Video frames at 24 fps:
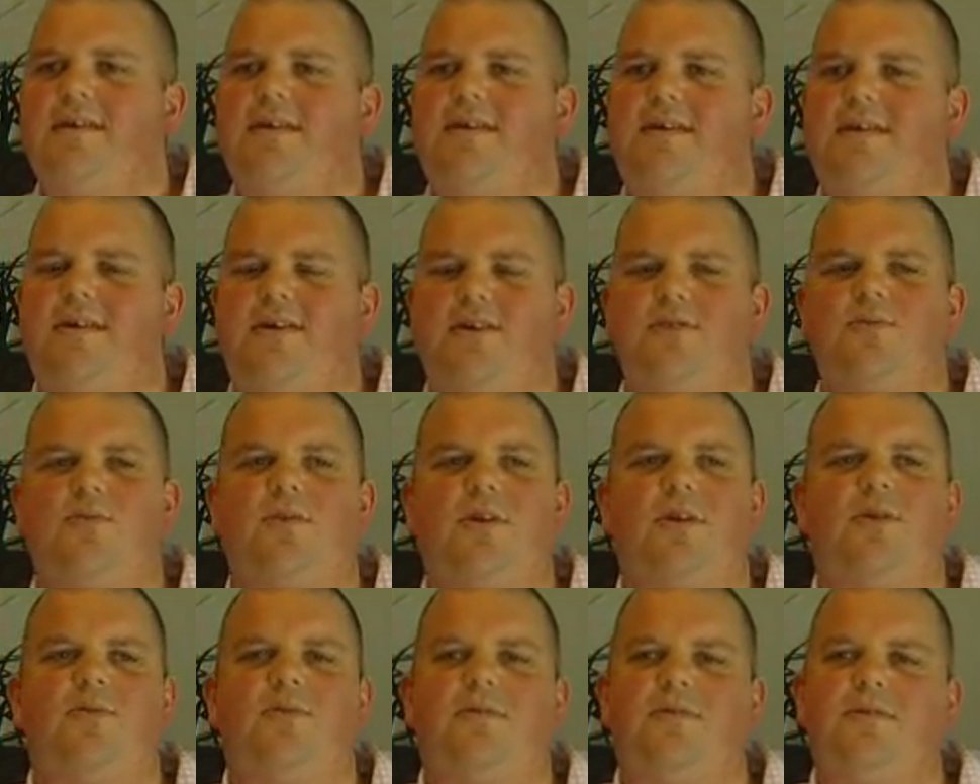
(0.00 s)
he knows
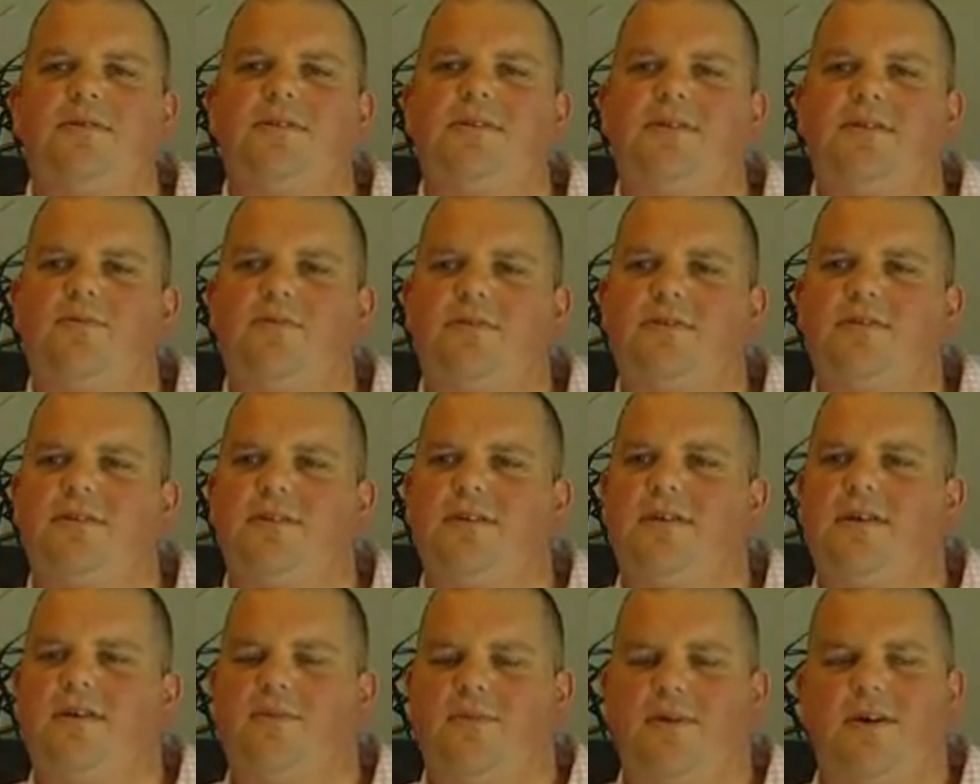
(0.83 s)
what he wants. He wants
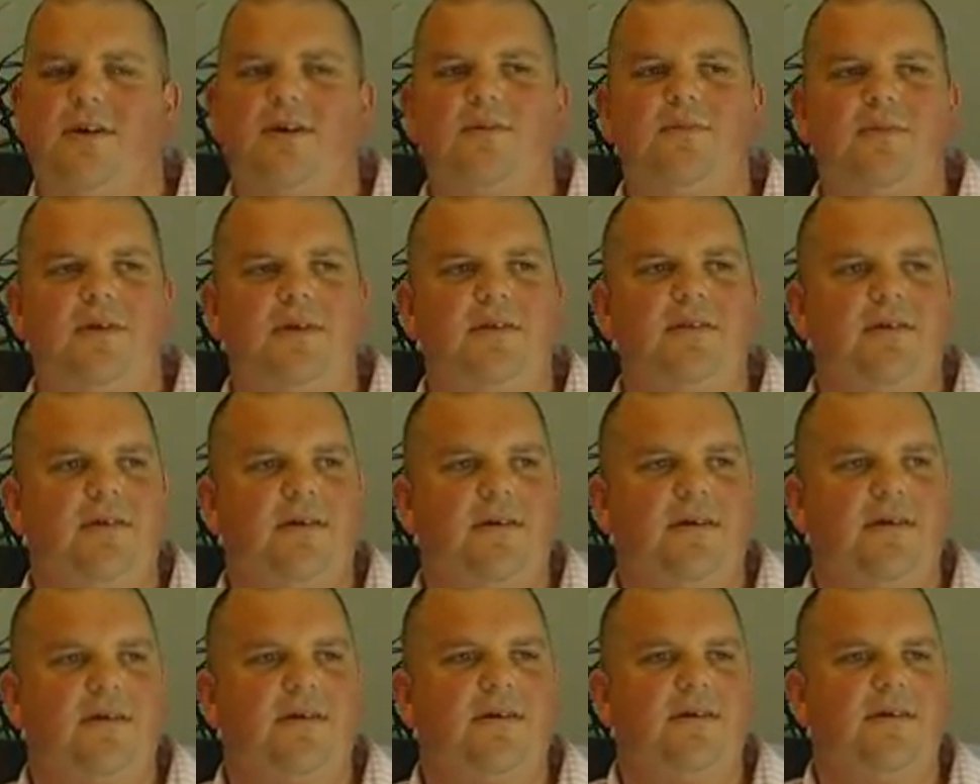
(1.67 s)
to come home, and
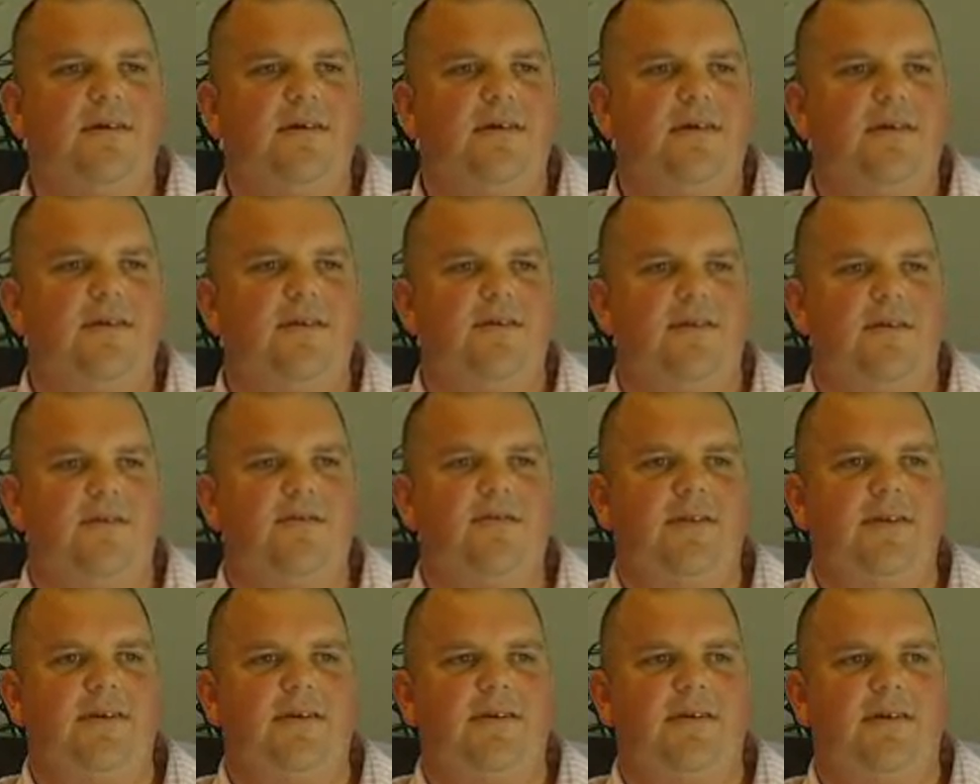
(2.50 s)
I
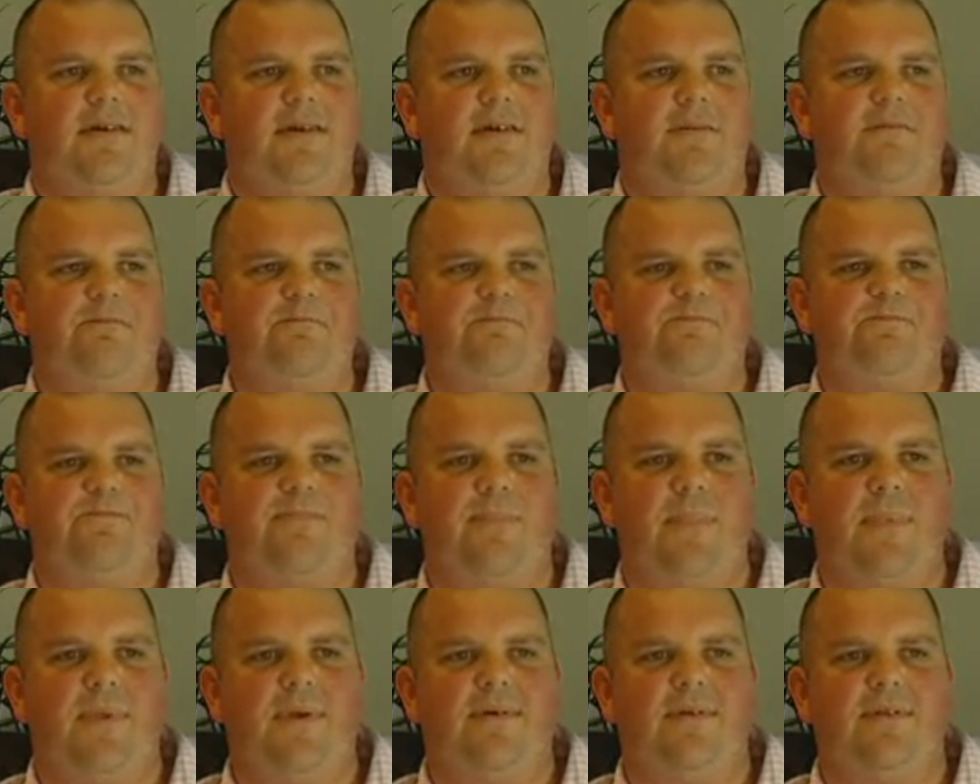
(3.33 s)
think
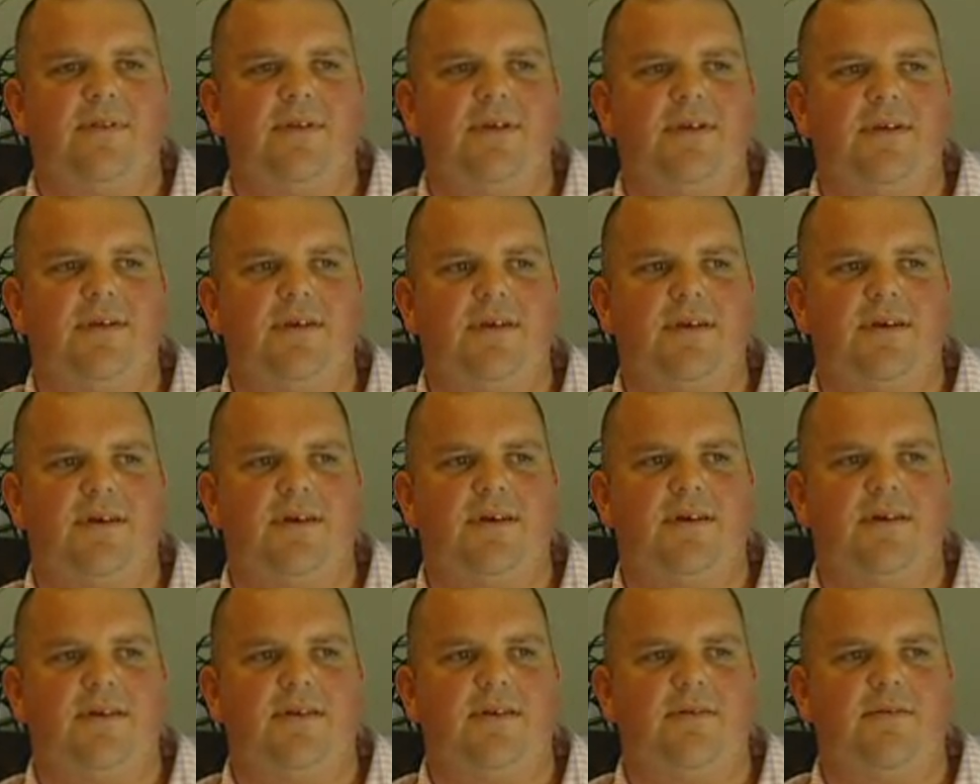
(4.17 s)

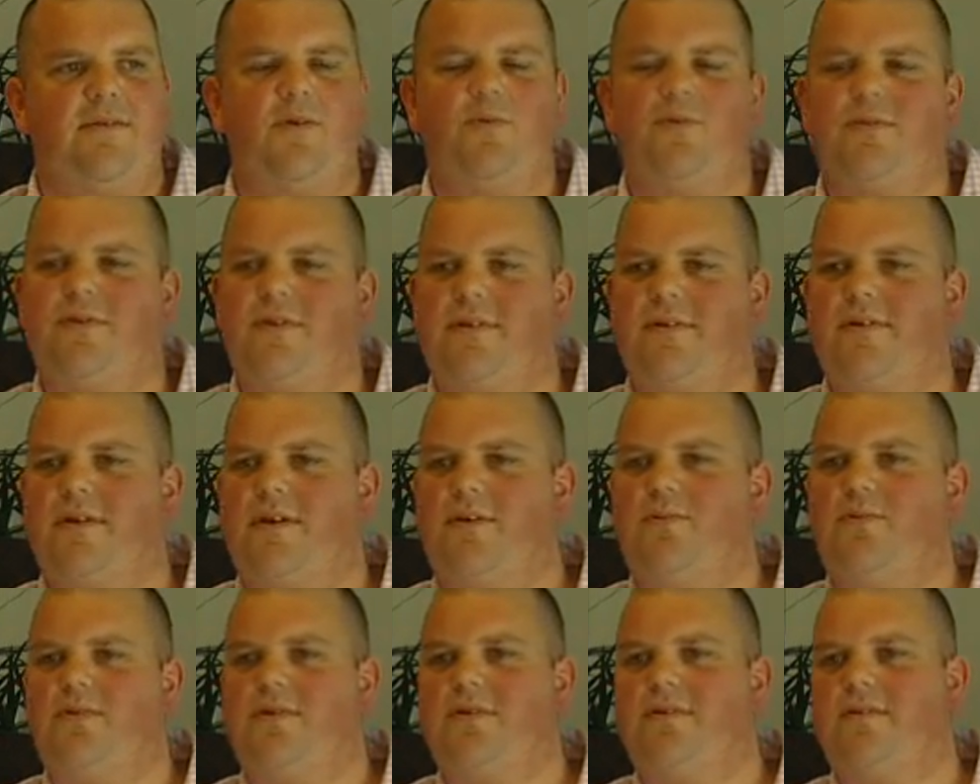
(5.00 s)
he
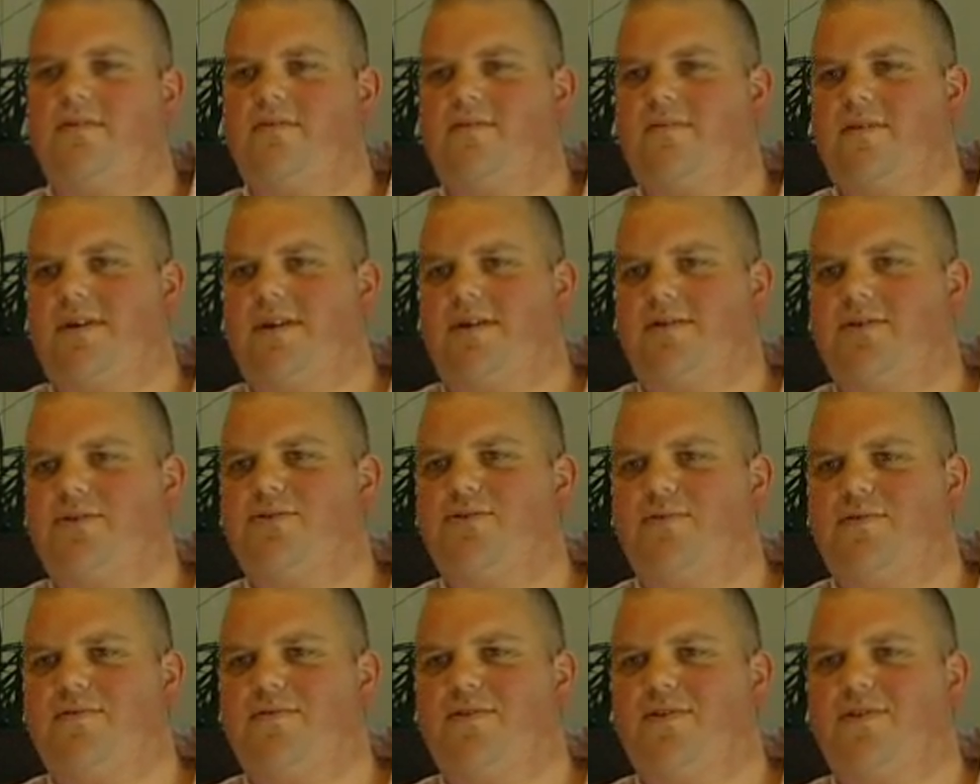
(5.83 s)
wouldn't have
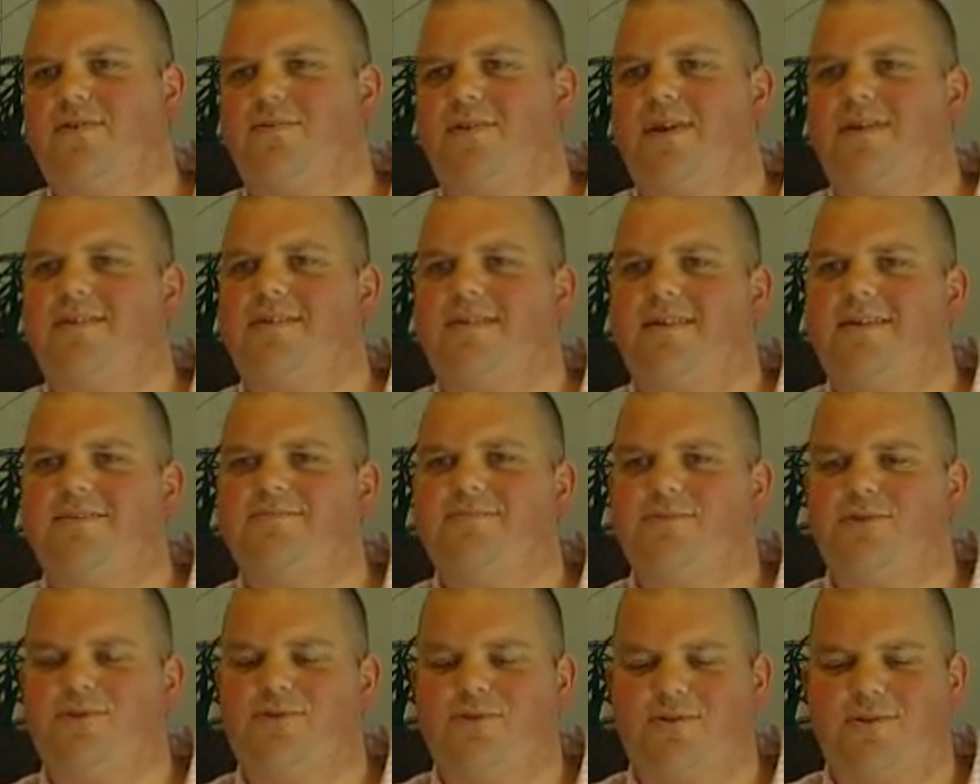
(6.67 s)
stood firm that day.
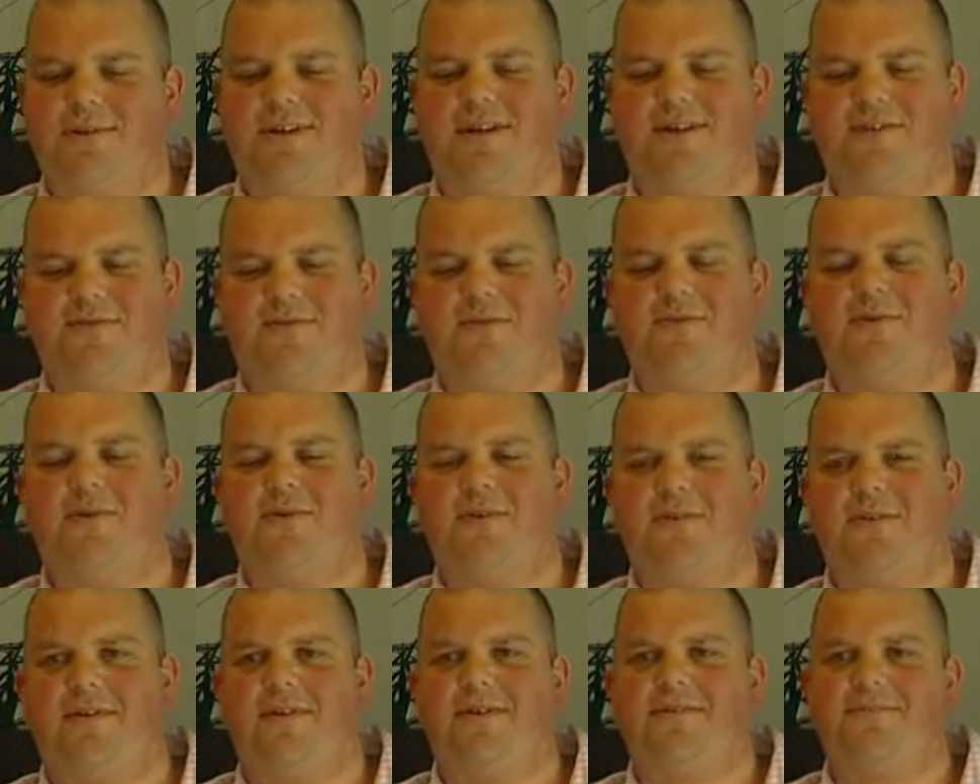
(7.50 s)
It took guts for him to
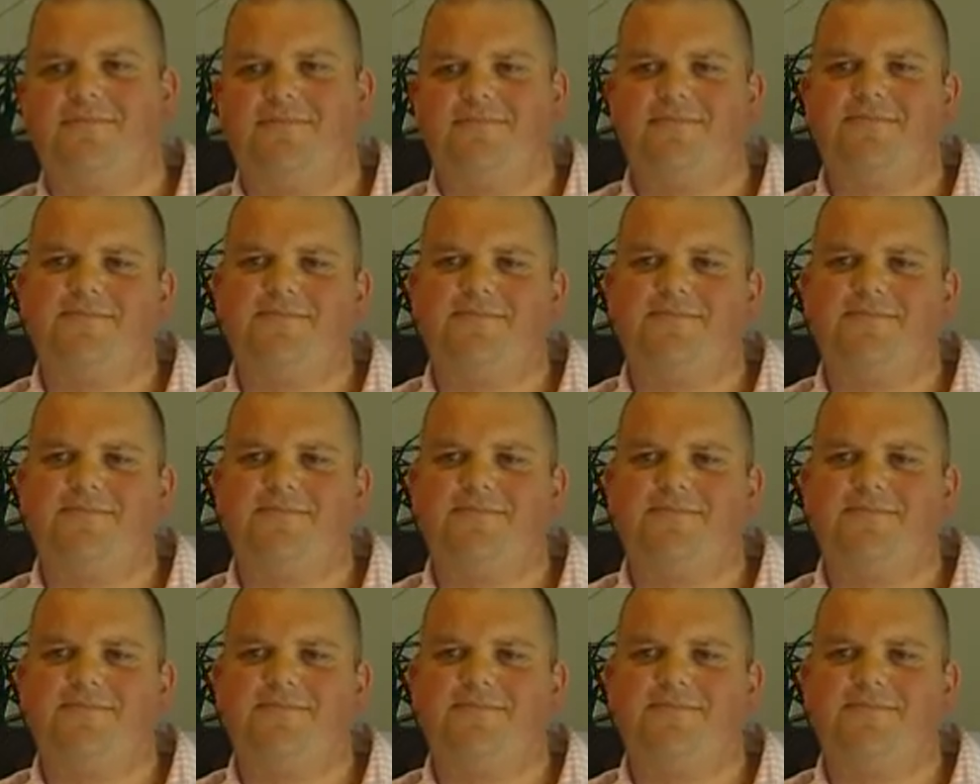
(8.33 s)
do that.